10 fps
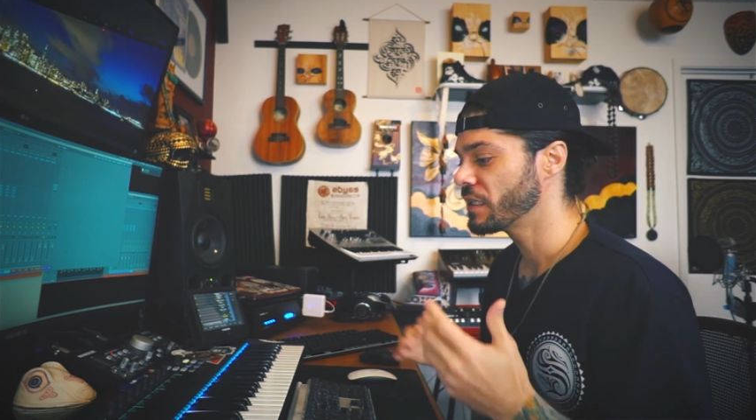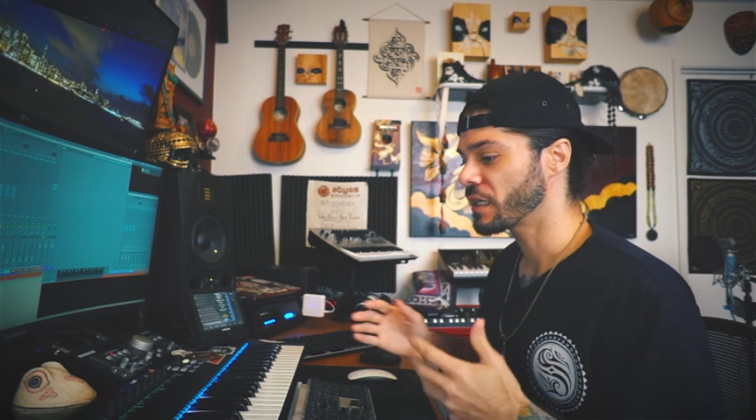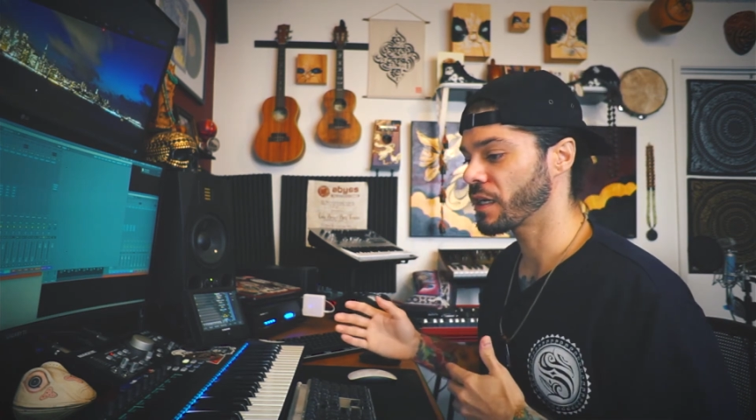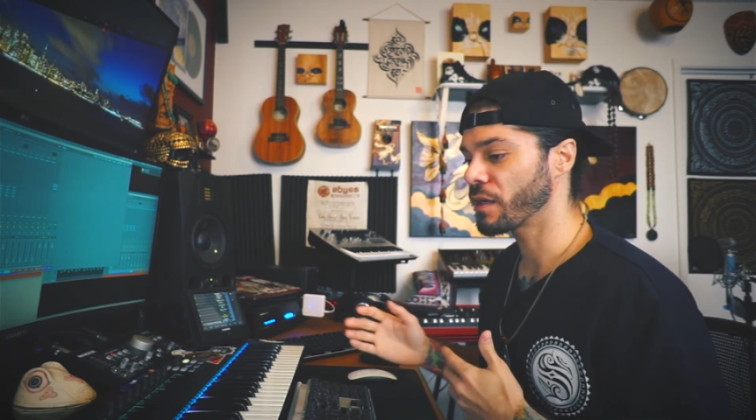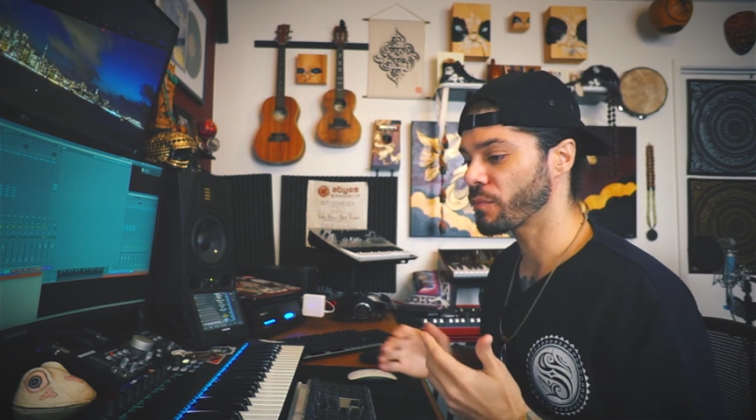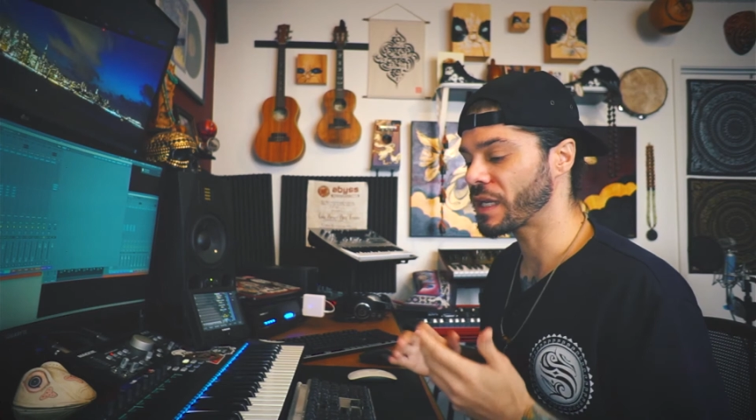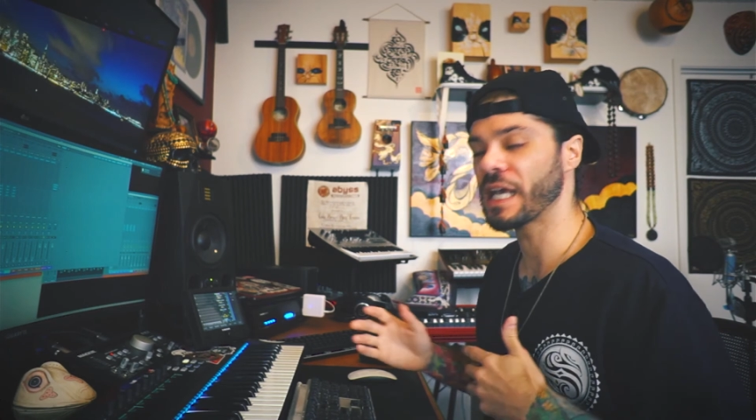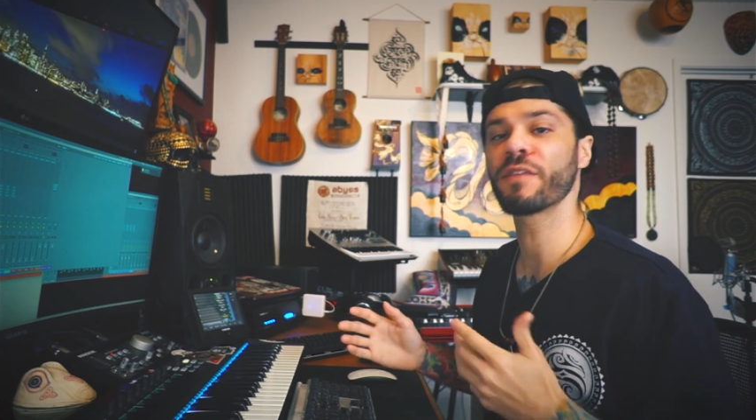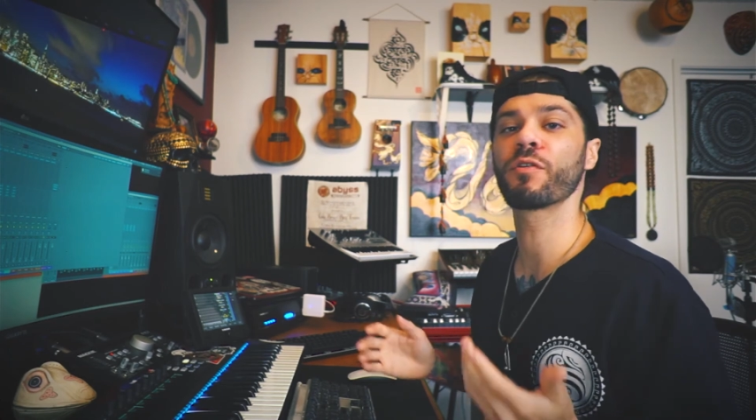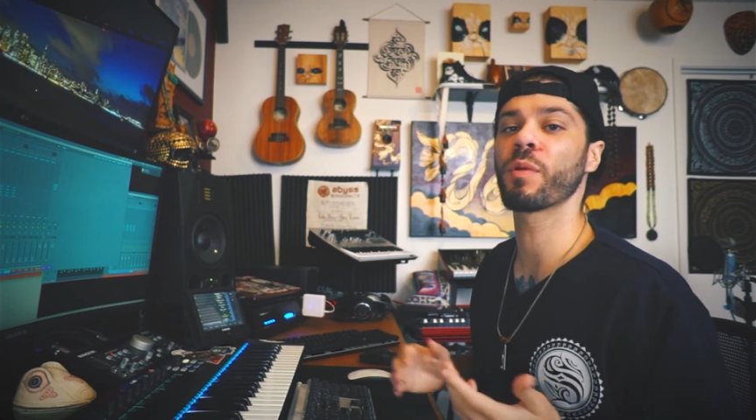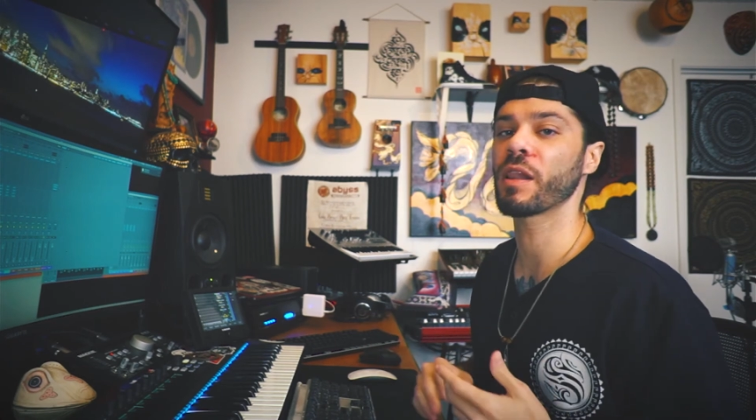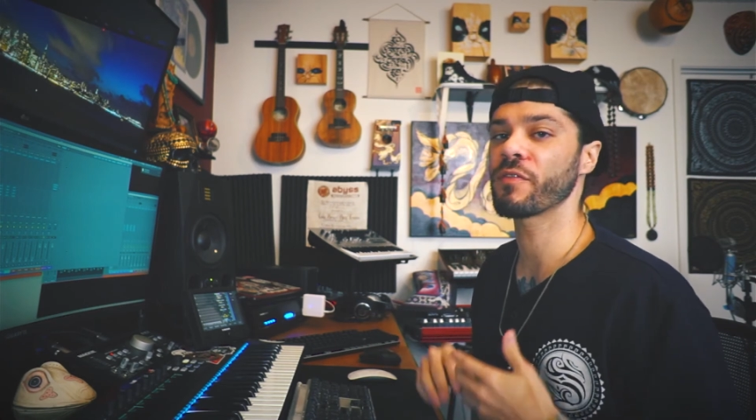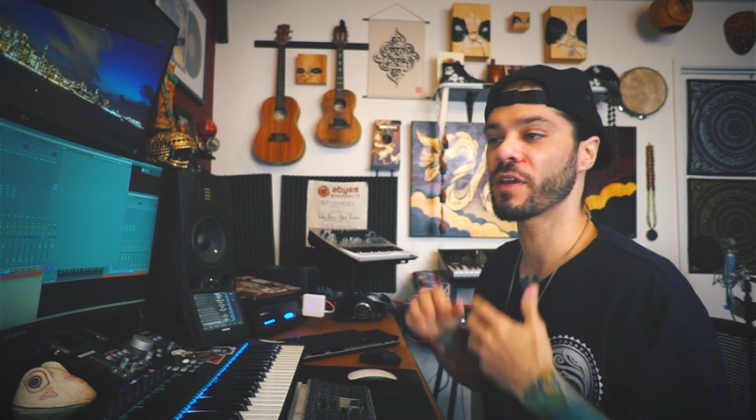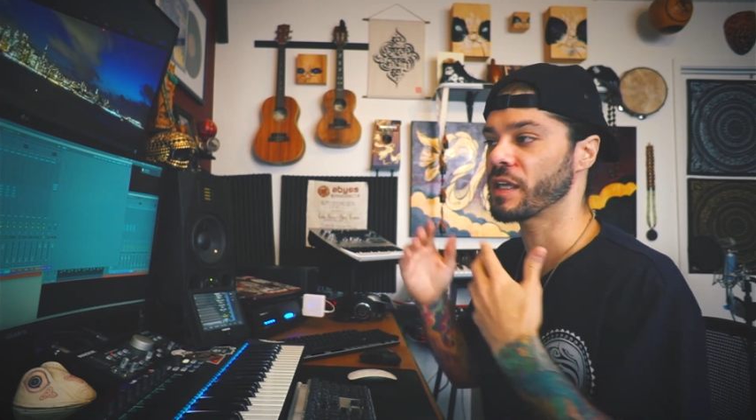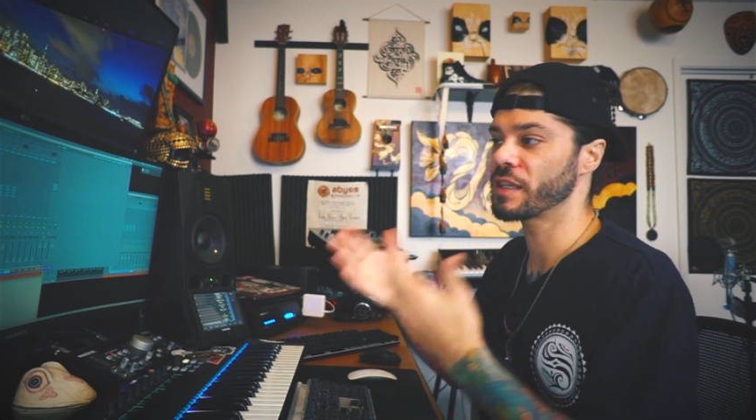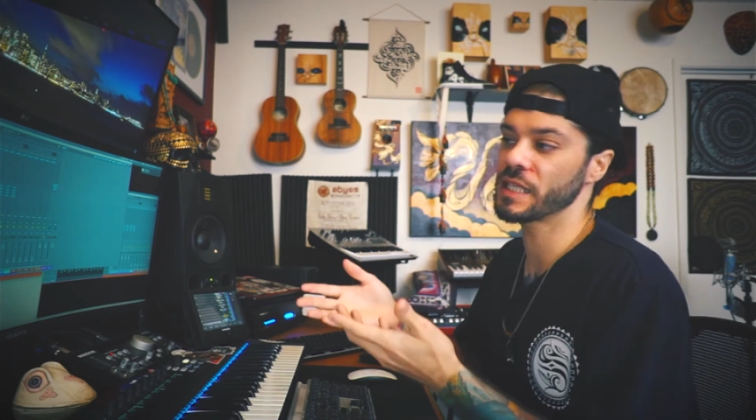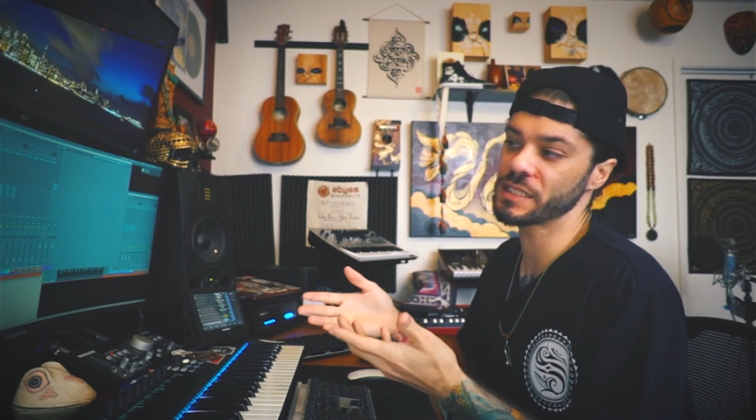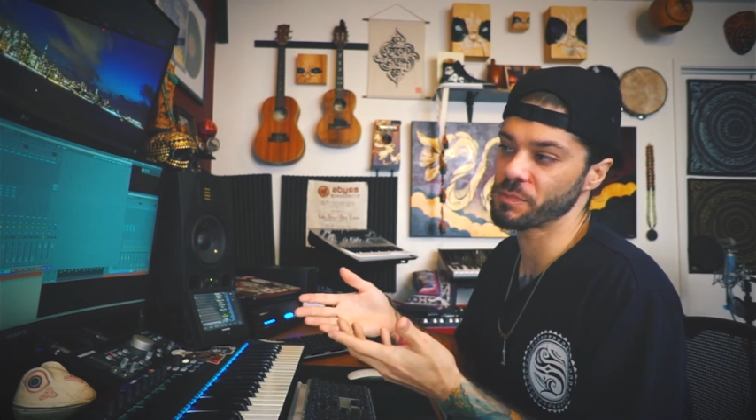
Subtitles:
kind of irrelevant in this